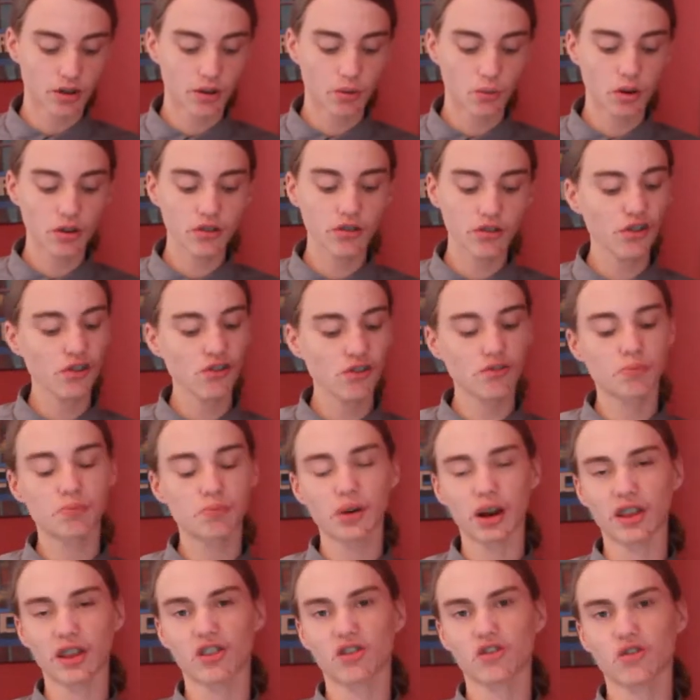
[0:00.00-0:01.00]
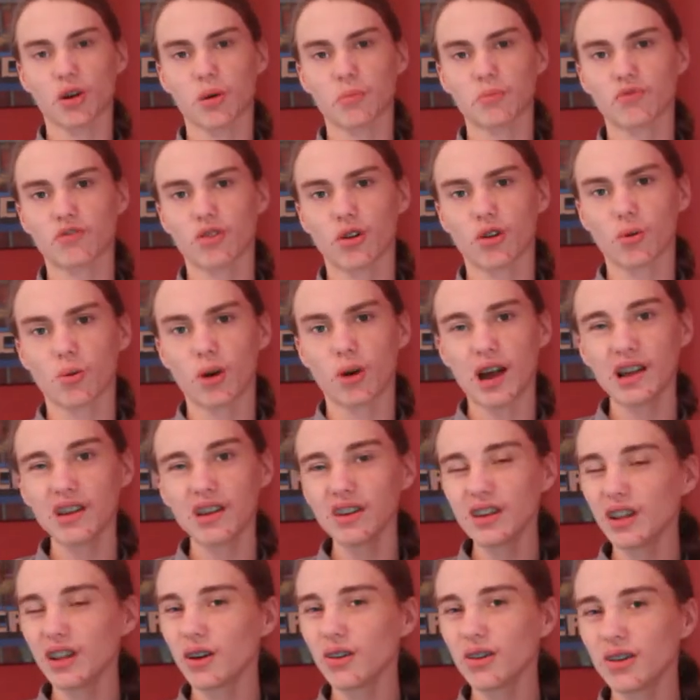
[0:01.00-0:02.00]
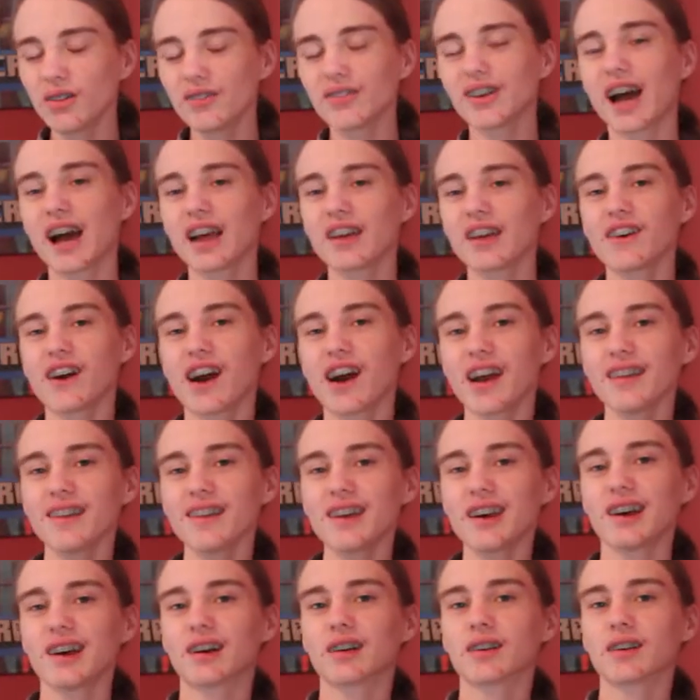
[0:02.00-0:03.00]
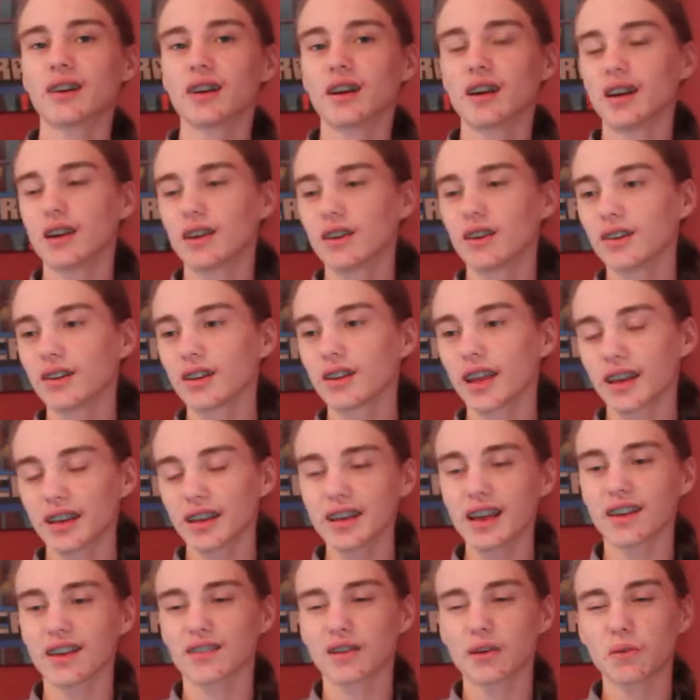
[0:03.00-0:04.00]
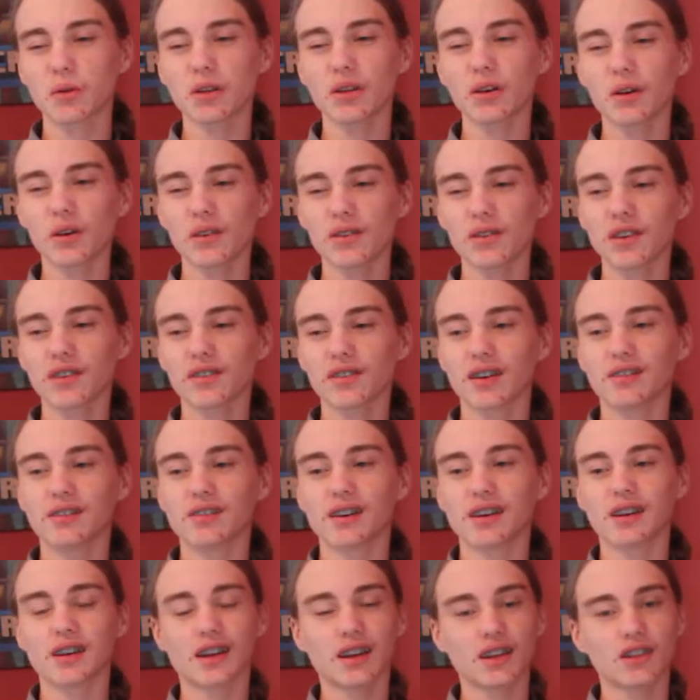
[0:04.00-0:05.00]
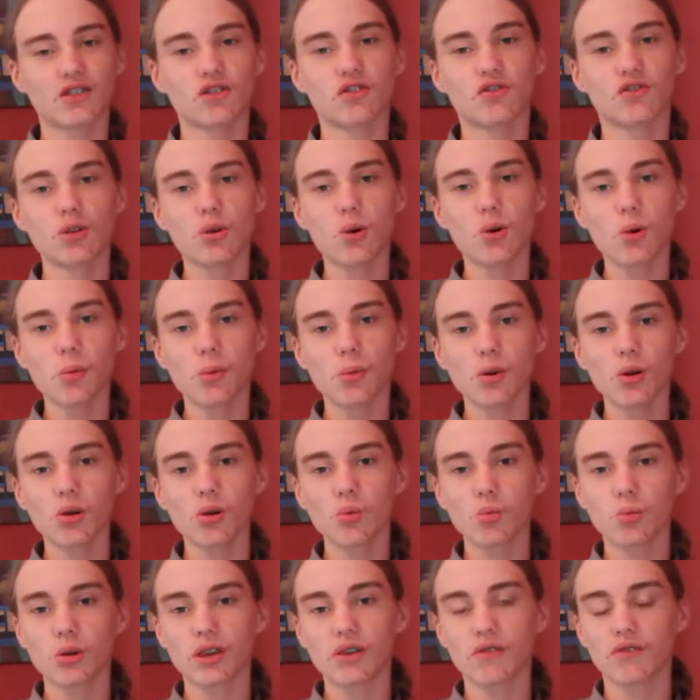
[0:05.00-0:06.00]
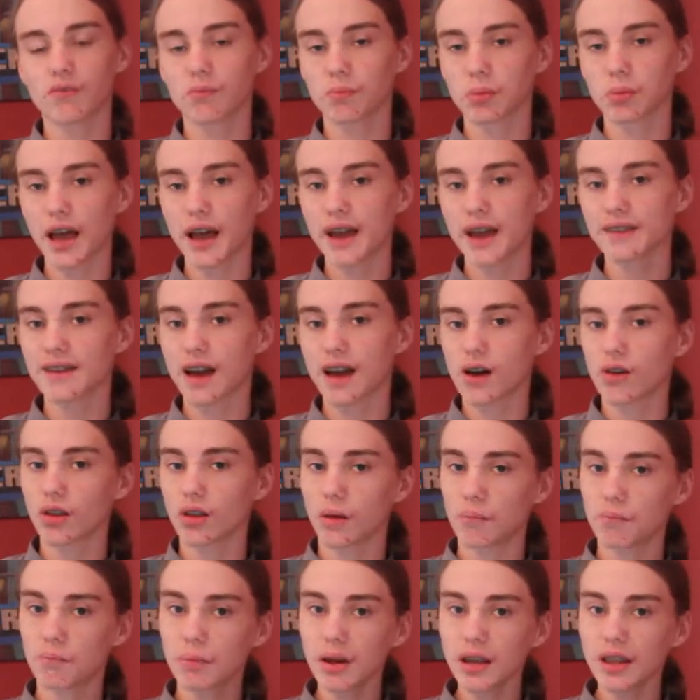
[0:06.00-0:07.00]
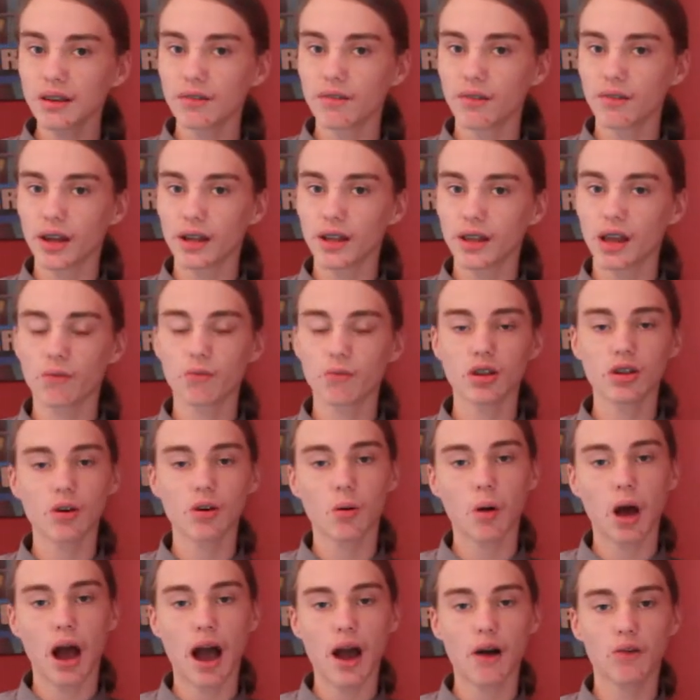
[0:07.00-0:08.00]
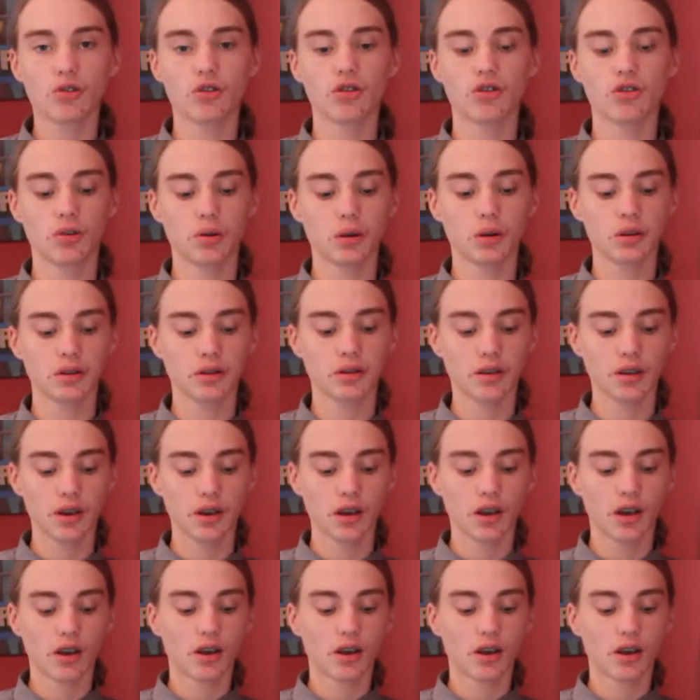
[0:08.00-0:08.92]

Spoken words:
So once you've brainstormed for a while, you know, you've got your idea. You're like, yes, I want to go with this idea. It's doable, we've planned out a bit of it, and we know how to do it.